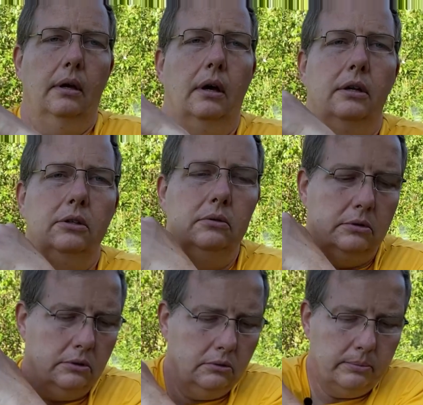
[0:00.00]
on
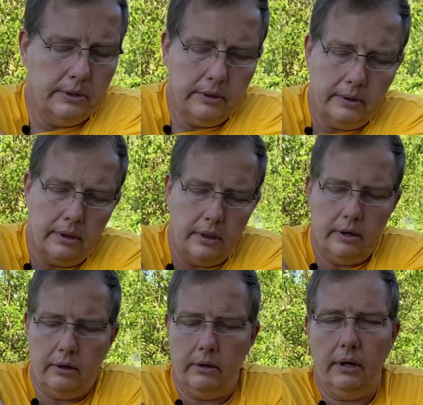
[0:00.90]
YouTube.
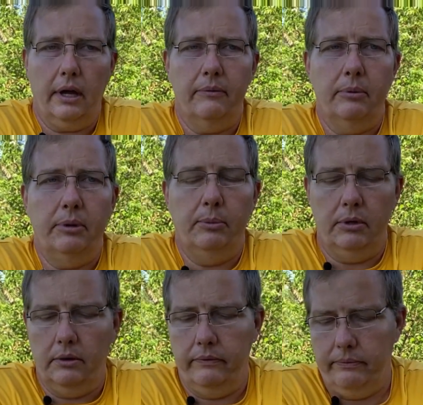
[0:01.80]
There have been people
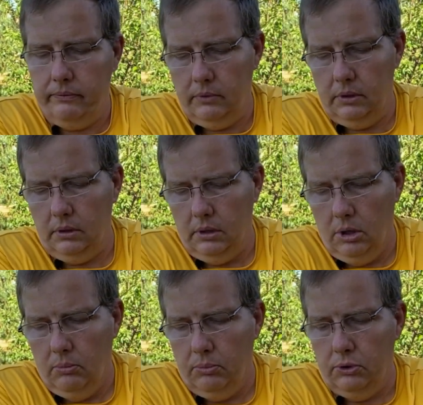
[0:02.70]
that have
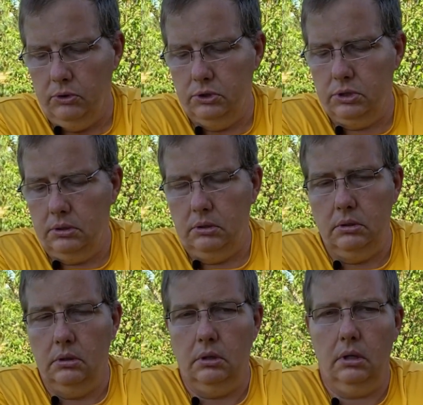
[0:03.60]
produced
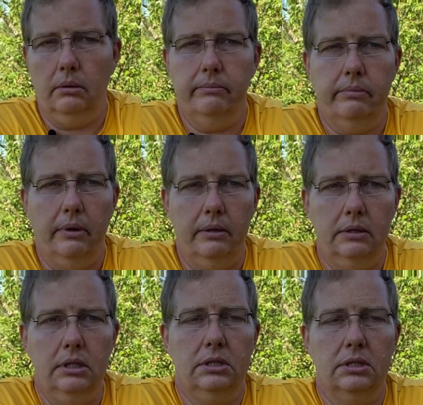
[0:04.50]
a
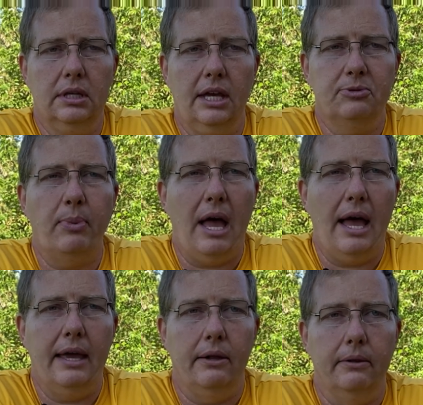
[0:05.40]
decent sized
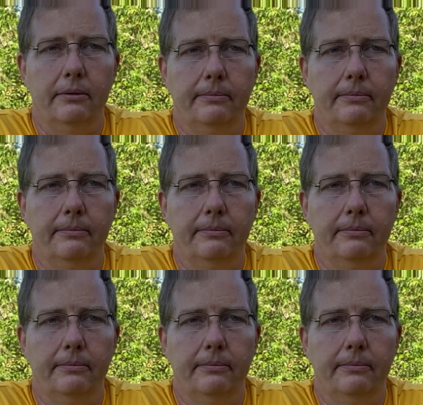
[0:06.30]
pile